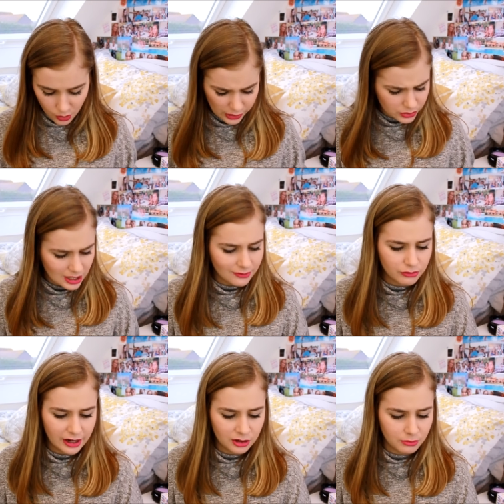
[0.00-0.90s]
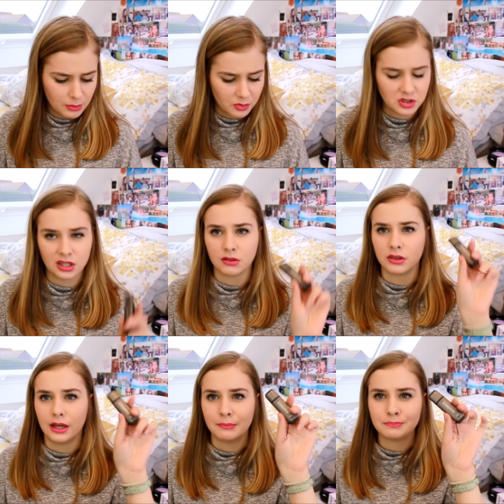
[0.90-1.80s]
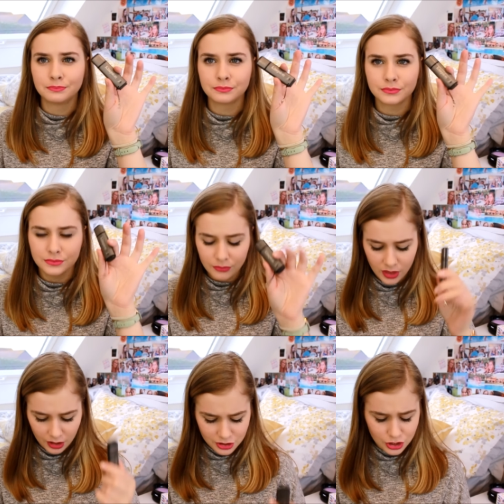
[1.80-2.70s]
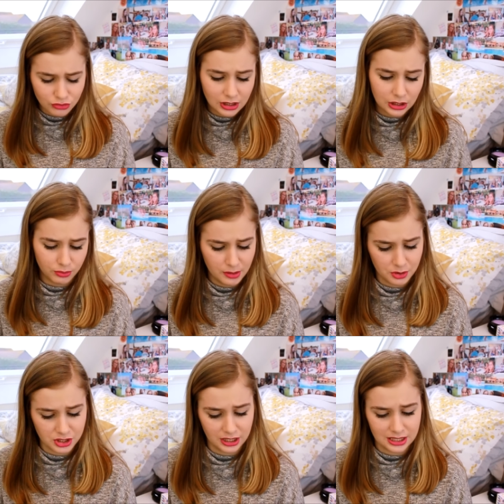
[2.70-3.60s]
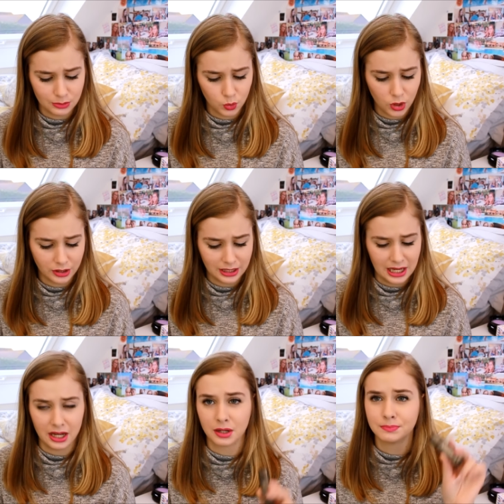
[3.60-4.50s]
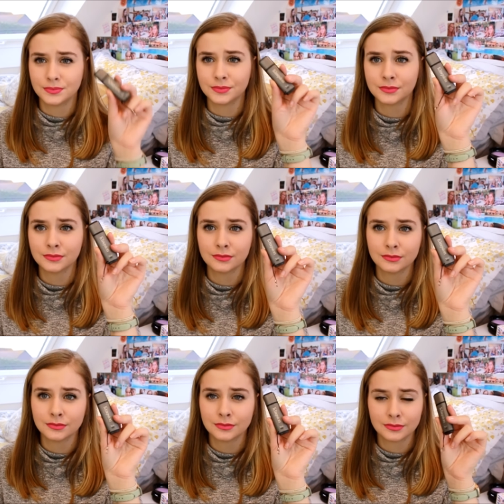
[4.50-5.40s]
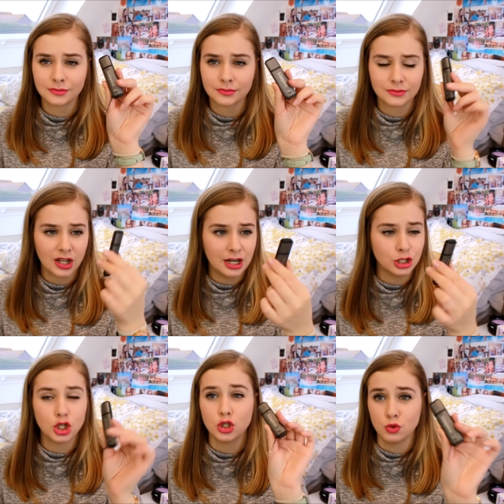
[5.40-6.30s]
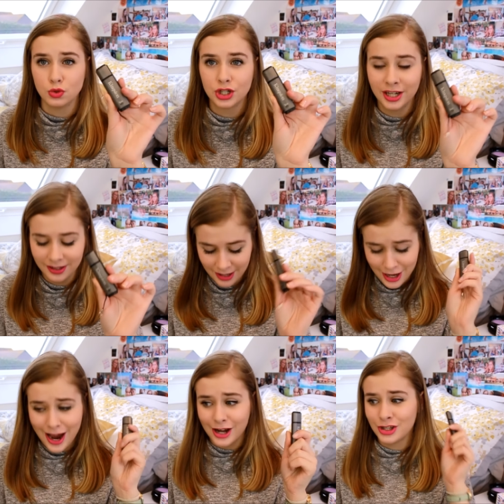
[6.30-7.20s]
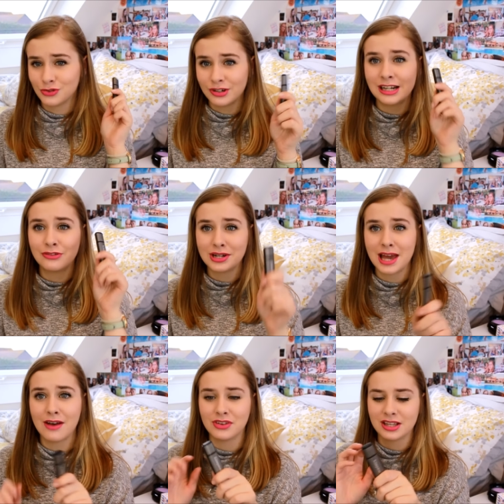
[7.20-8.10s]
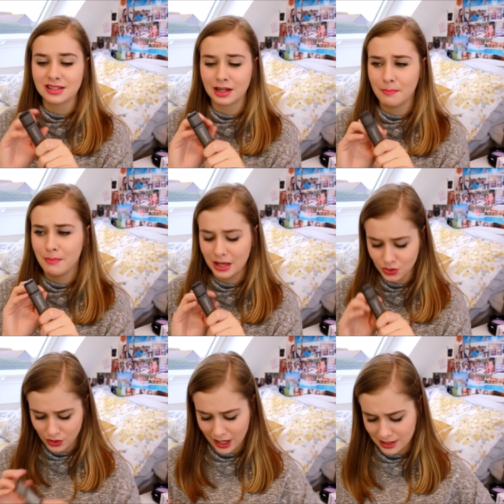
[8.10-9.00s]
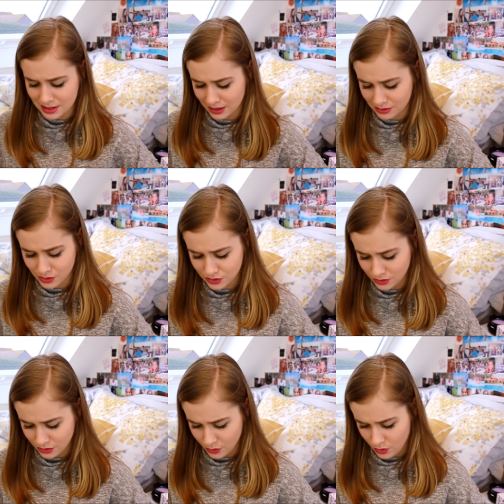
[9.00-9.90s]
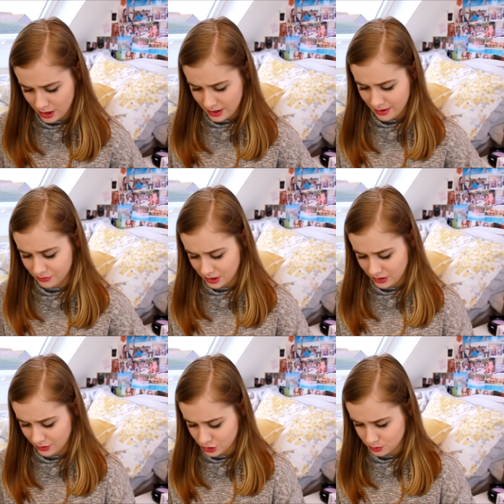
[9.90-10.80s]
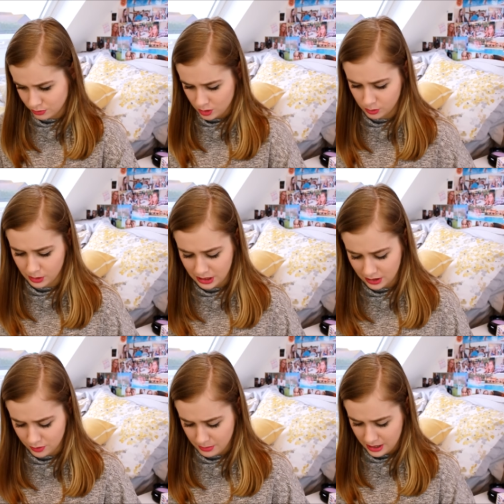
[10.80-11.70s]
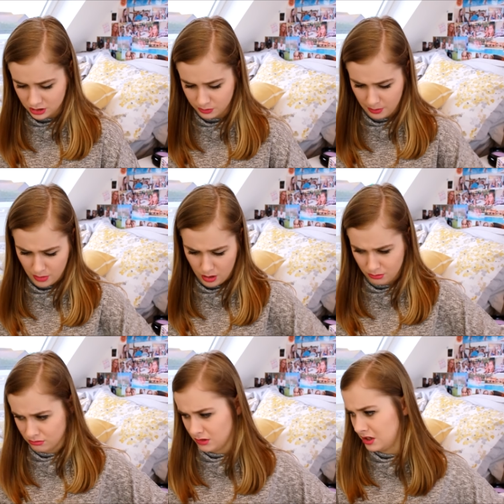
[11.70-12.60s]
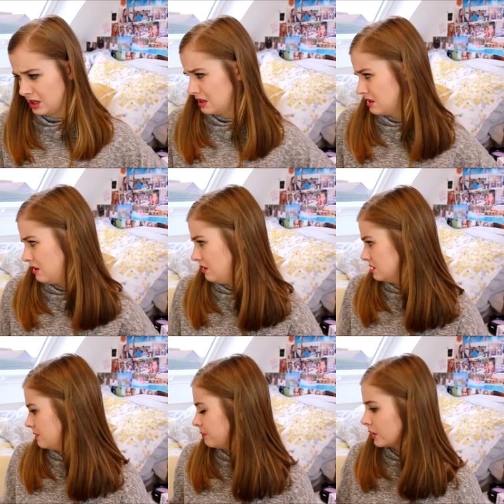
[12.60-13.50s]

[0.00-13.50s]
Oh, I also have a random memory stick in there. This is a really old memory stick, it's one gig. And it's huge and it's really, really heavy. It's like a metal casing, so I don't know why I have that in there. I should probably give it back to my mum. I think it's hers.